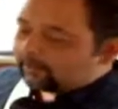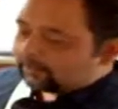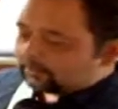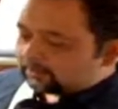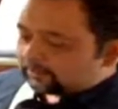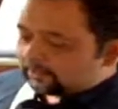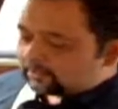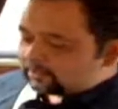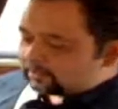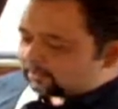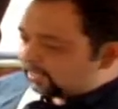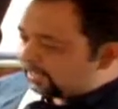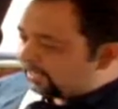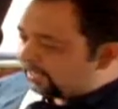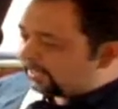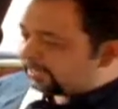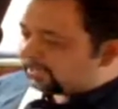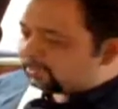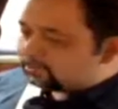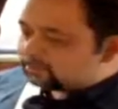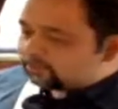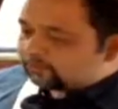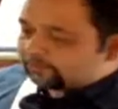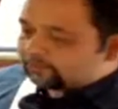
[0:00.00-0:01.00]
There's
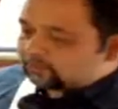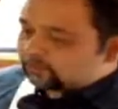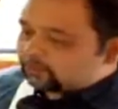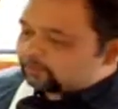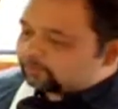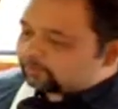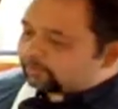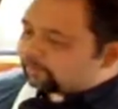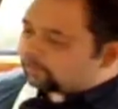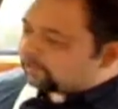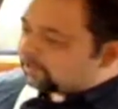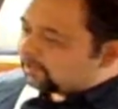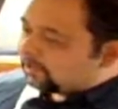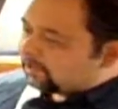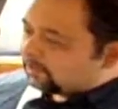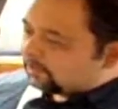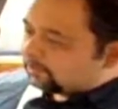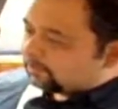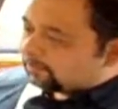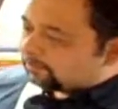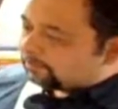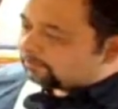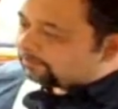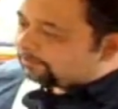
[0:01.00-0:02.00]
acres of room
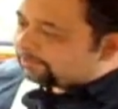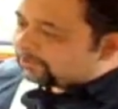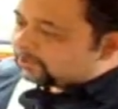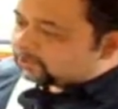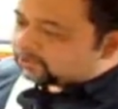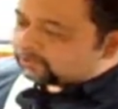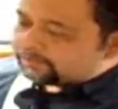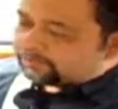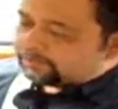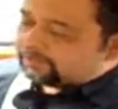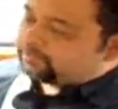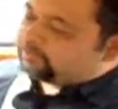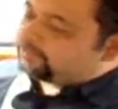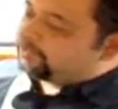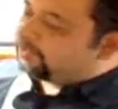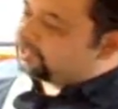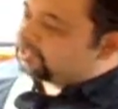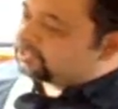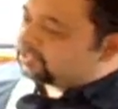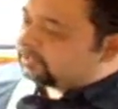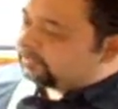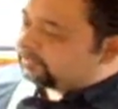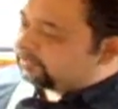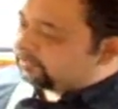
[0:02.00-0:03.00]
beautiful
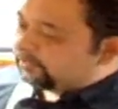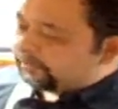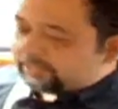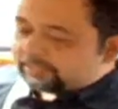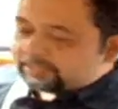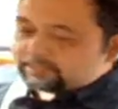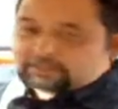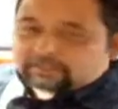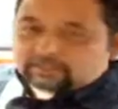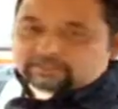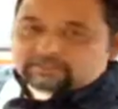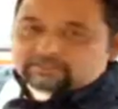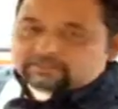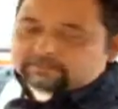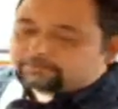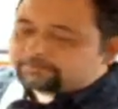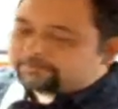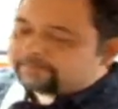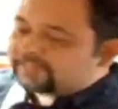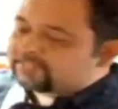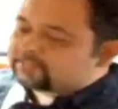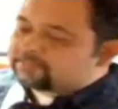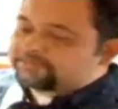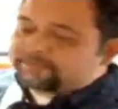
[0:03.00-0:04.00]
finish everywhere. It's just the
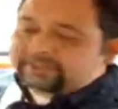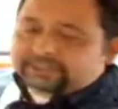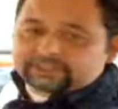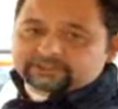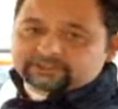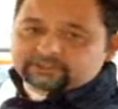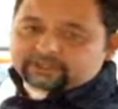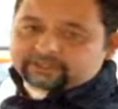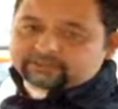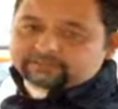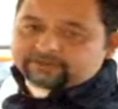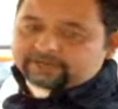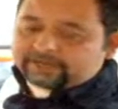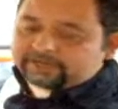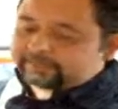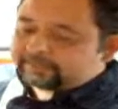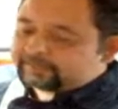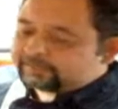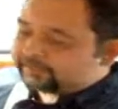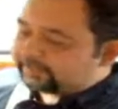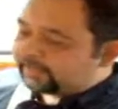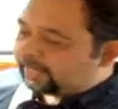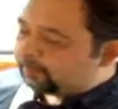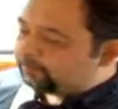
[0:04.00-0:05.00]
best finish you can find in
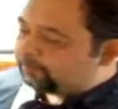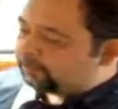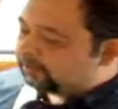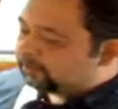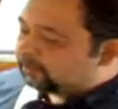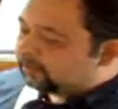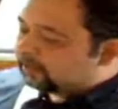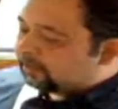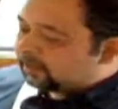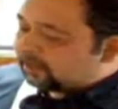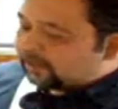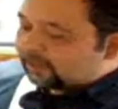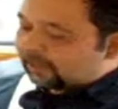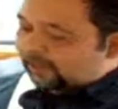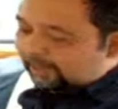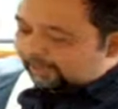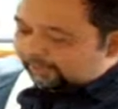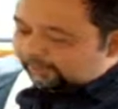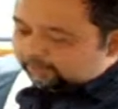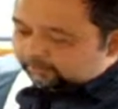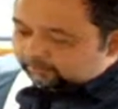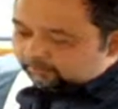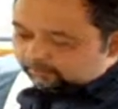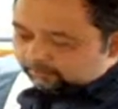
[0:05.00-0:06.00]
the cabin.
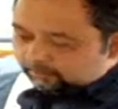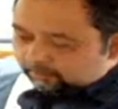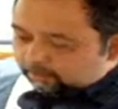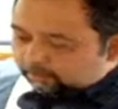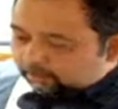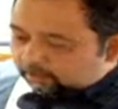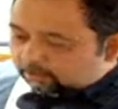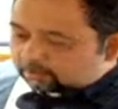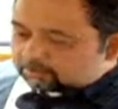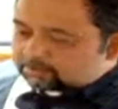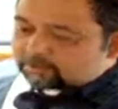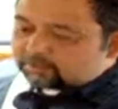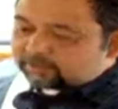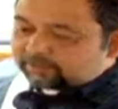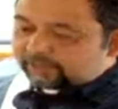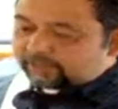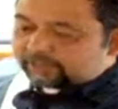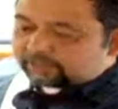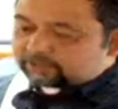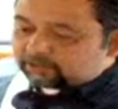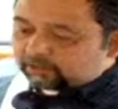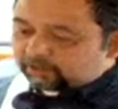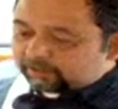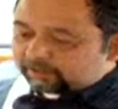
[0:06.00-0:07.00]
And lots of
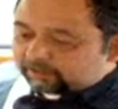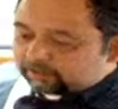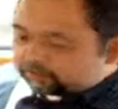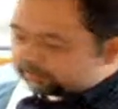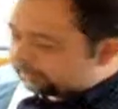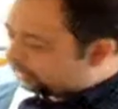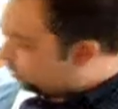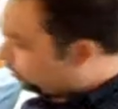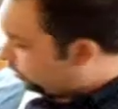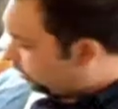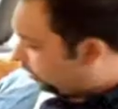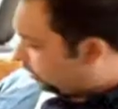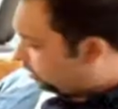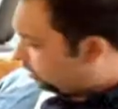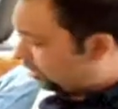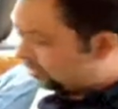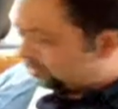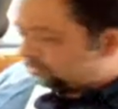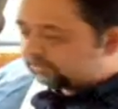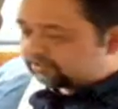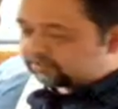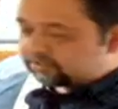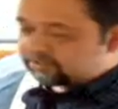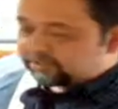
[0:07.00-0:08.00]
electronic goodies. You can adjust
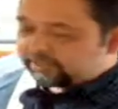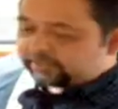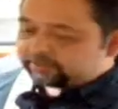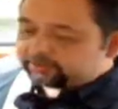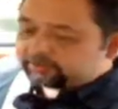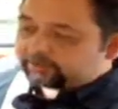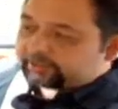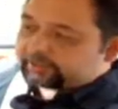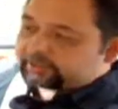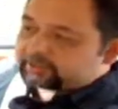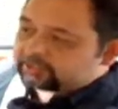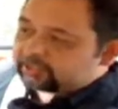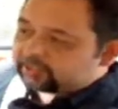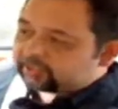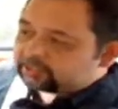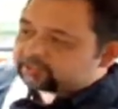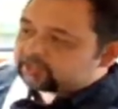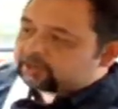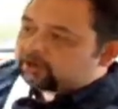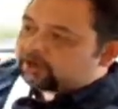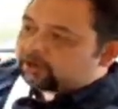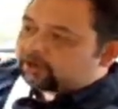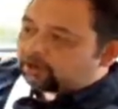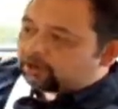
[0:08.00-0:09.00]
your seat. You can adjust
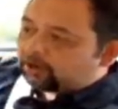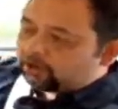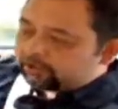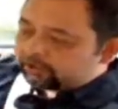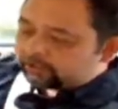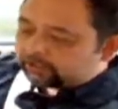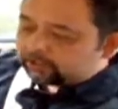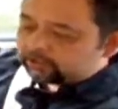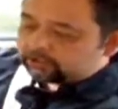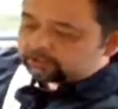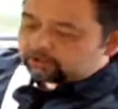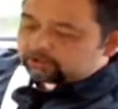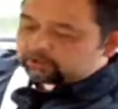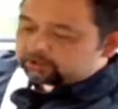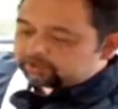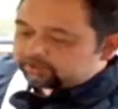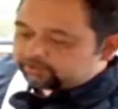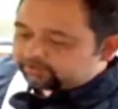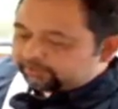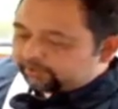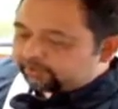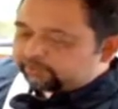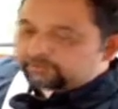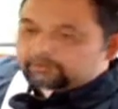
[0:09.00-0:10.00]
all the controls in the
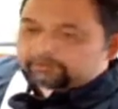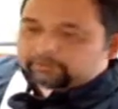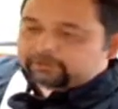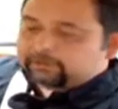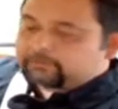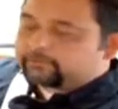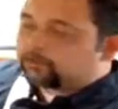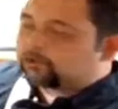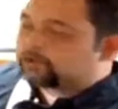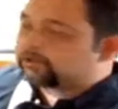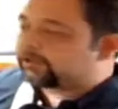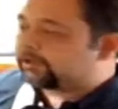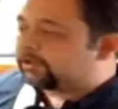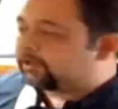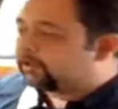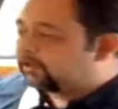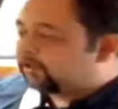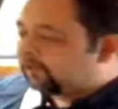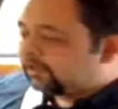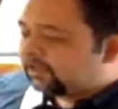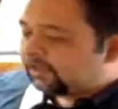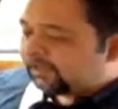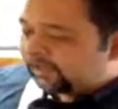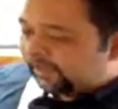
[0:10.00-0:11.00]
front from a remote here.
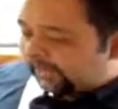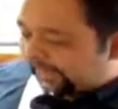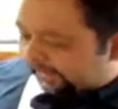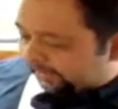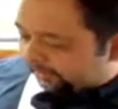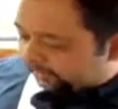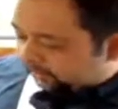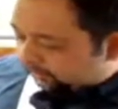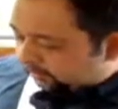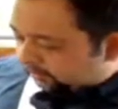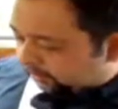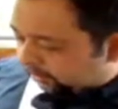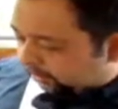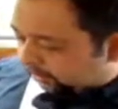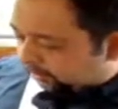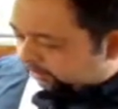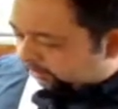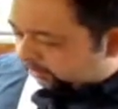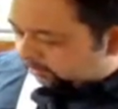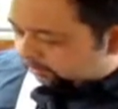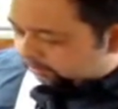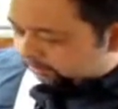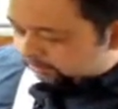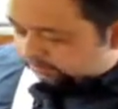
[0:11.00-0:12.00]
And
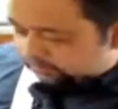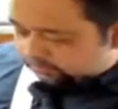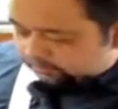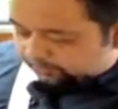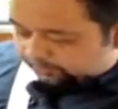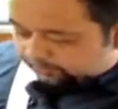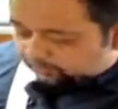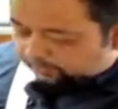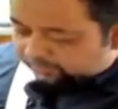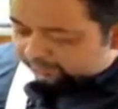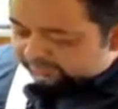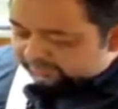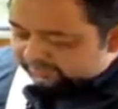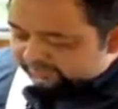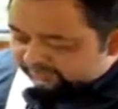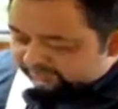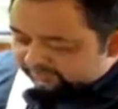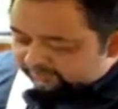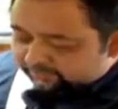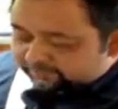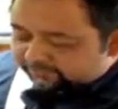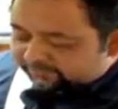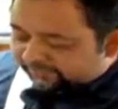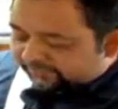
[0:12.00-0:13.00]
although the support isn't
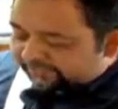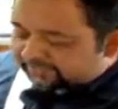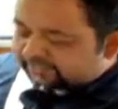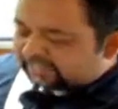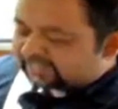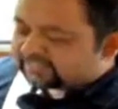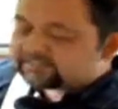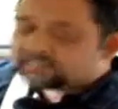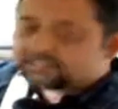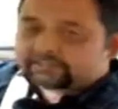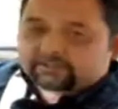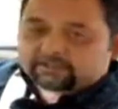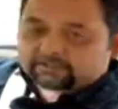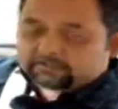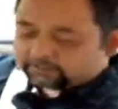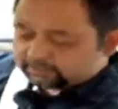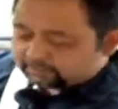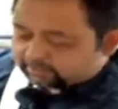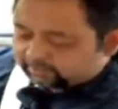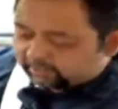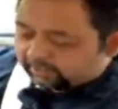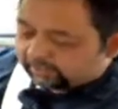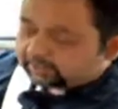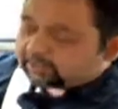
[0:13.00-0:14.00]
fantastic on this
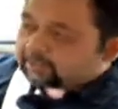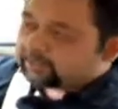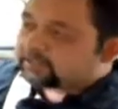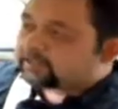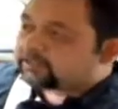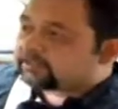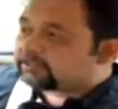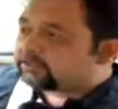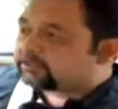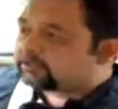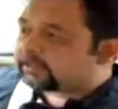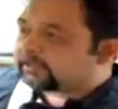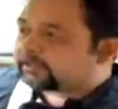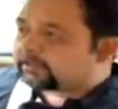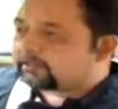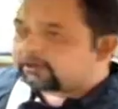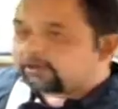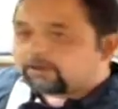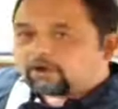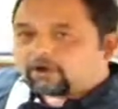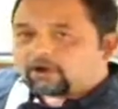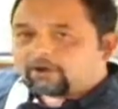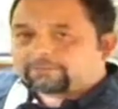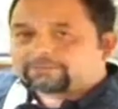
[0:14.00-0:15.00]
car, you
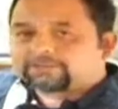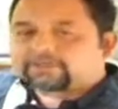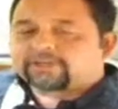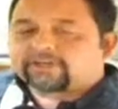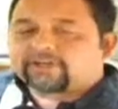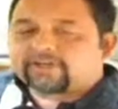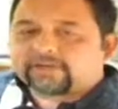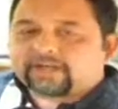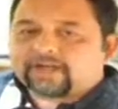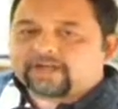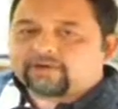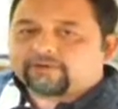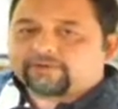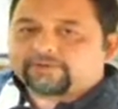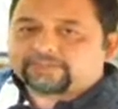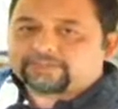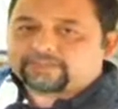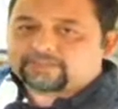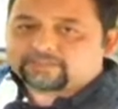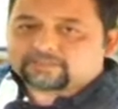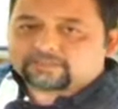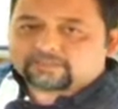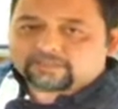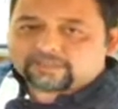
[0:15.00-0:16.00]
can option a car where
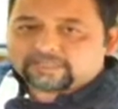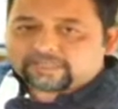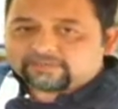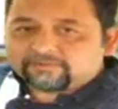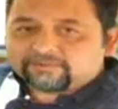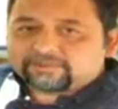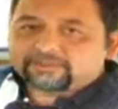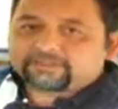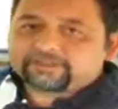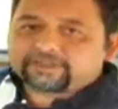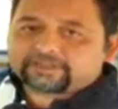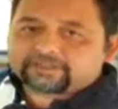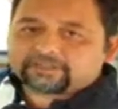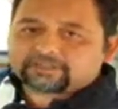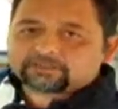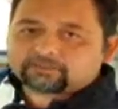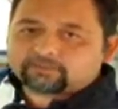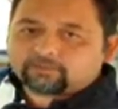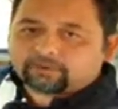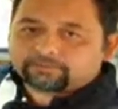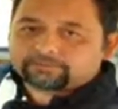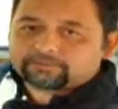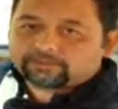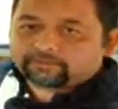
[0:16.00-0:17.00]
there's even greater
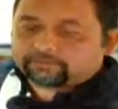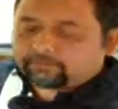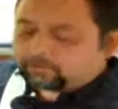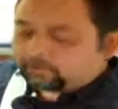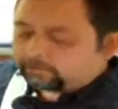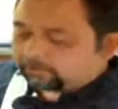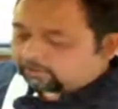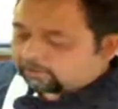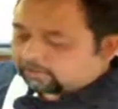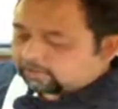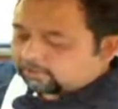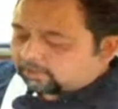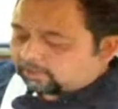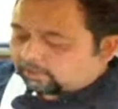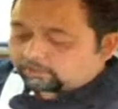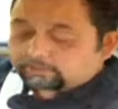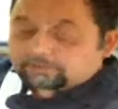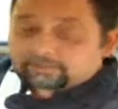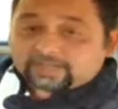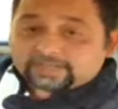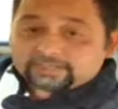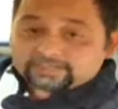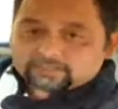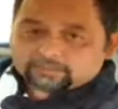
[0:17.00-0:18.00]
squab support or
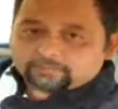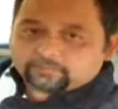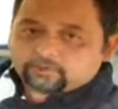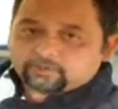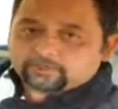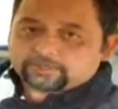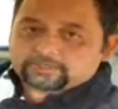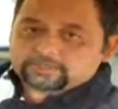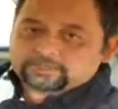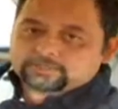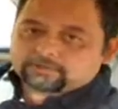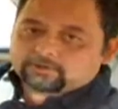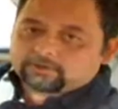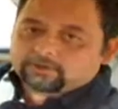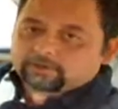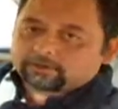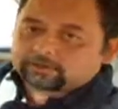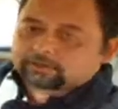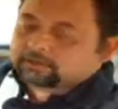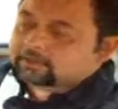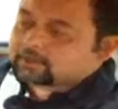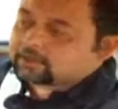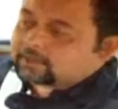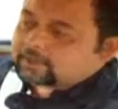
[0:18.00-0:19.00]
thigh support as they call it.
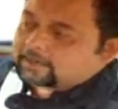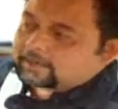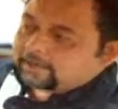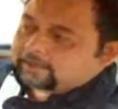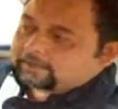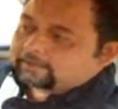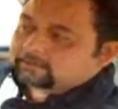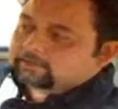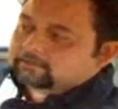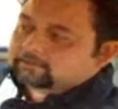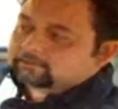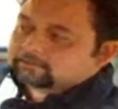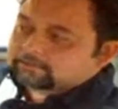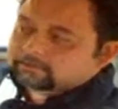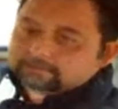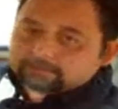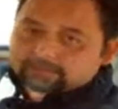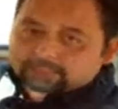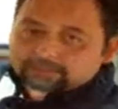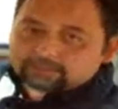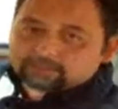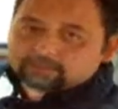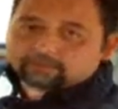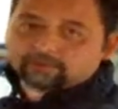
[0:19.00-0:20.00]
And
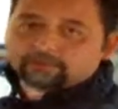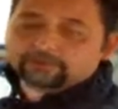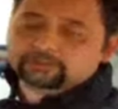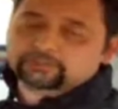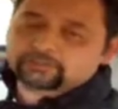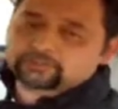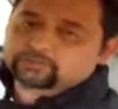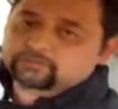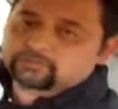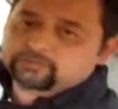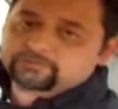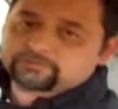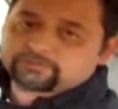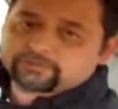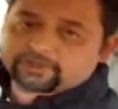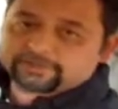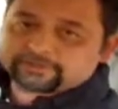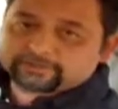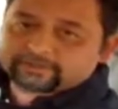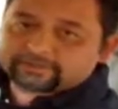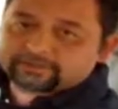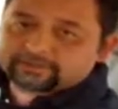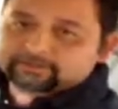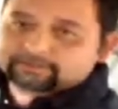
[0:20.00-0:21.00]
that's the one you should go for, I
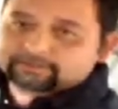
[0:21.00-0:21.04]
think.